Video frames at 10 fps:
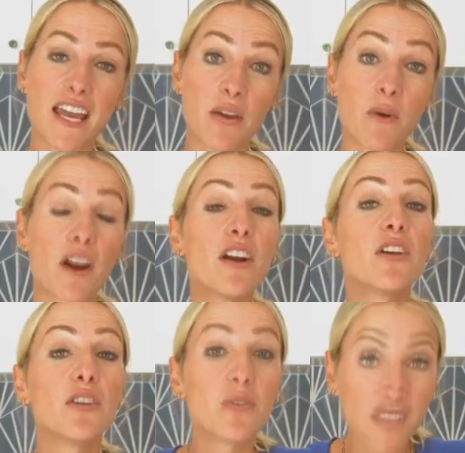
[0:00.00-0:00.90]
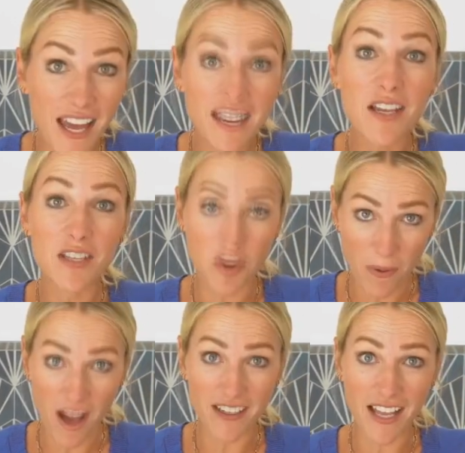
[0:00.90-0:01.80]
anywhere you get your
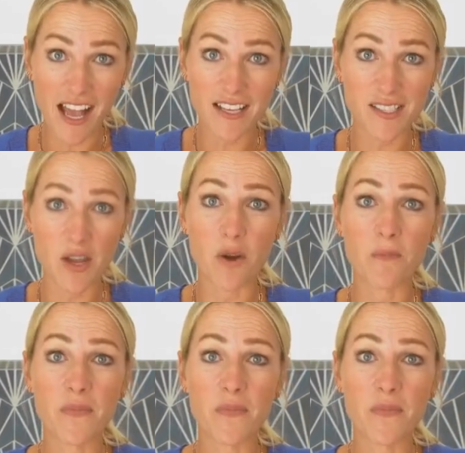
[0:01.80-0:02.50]
podcasts. So